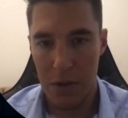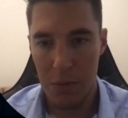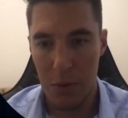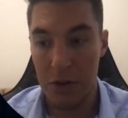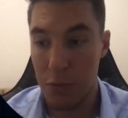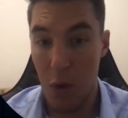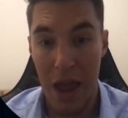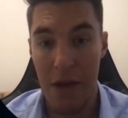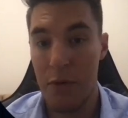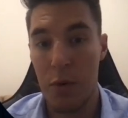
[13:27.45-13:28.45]
which is what
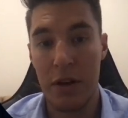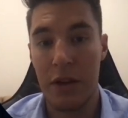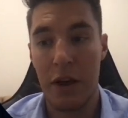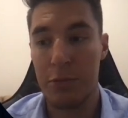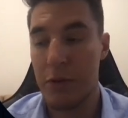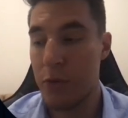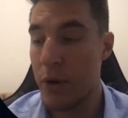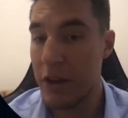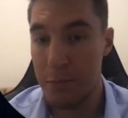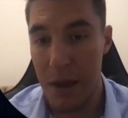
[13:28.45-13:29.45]
everyone does before
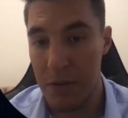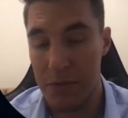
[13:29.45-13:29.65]
they spend